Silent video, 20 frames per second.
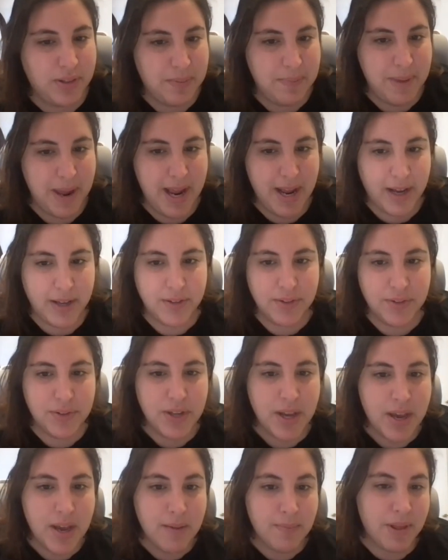
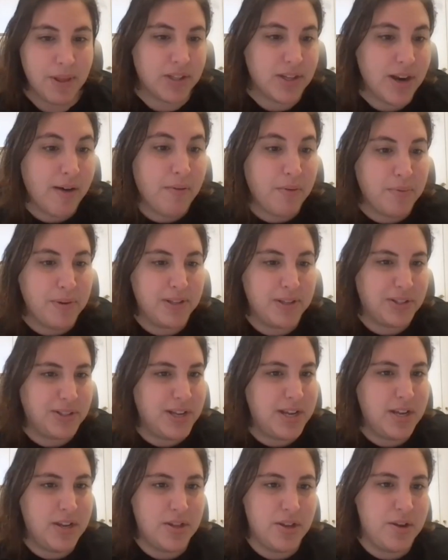demands. But that's not what we
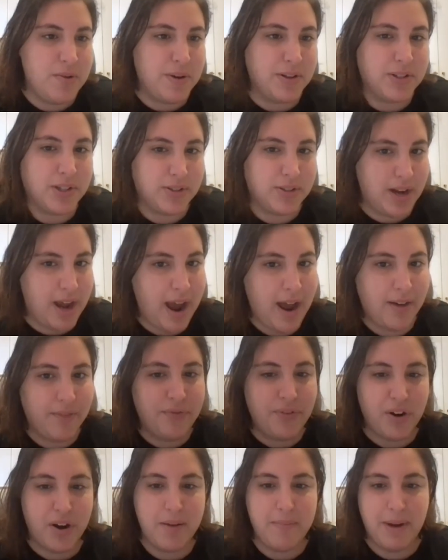see. The U.S. doesn't
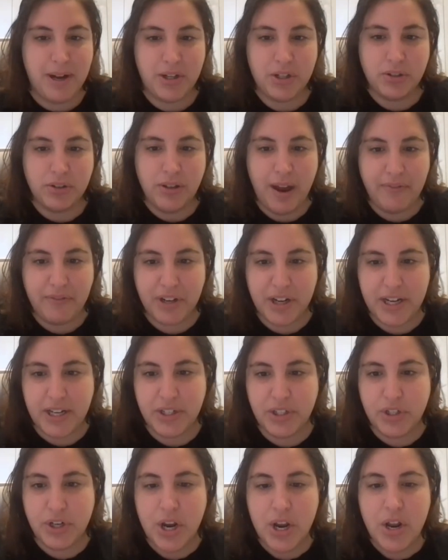have very much
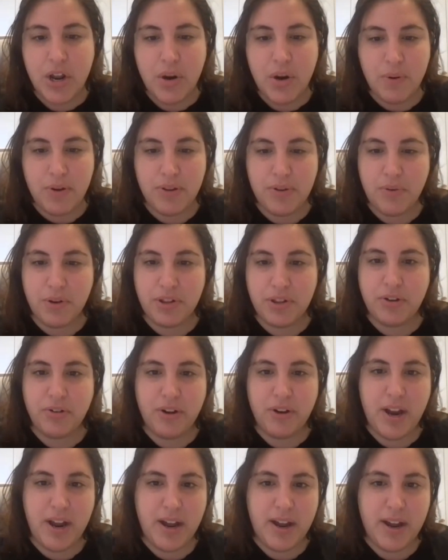leverage with North
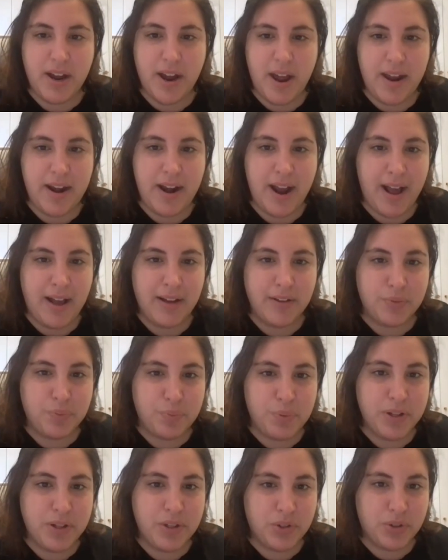Korea and has
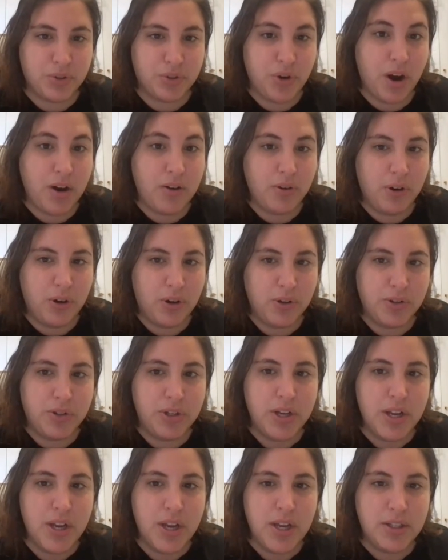really struggled
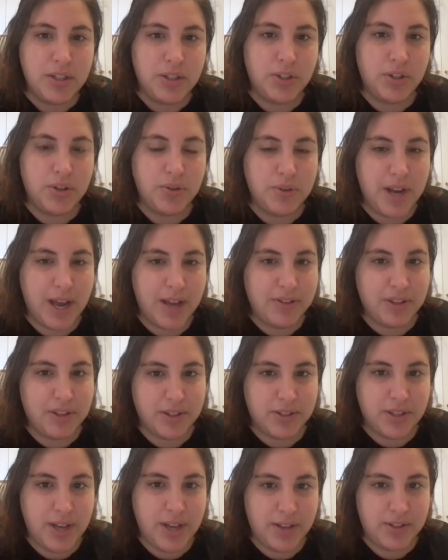to get
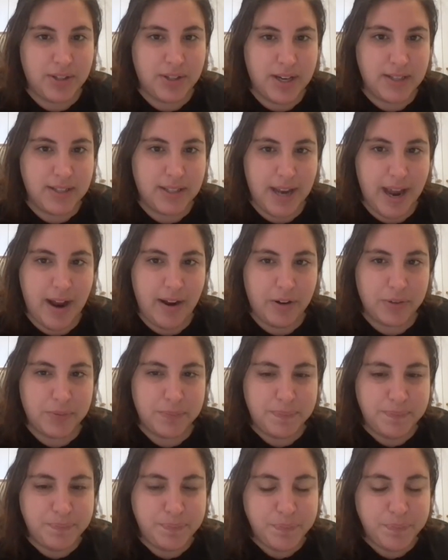this testing down.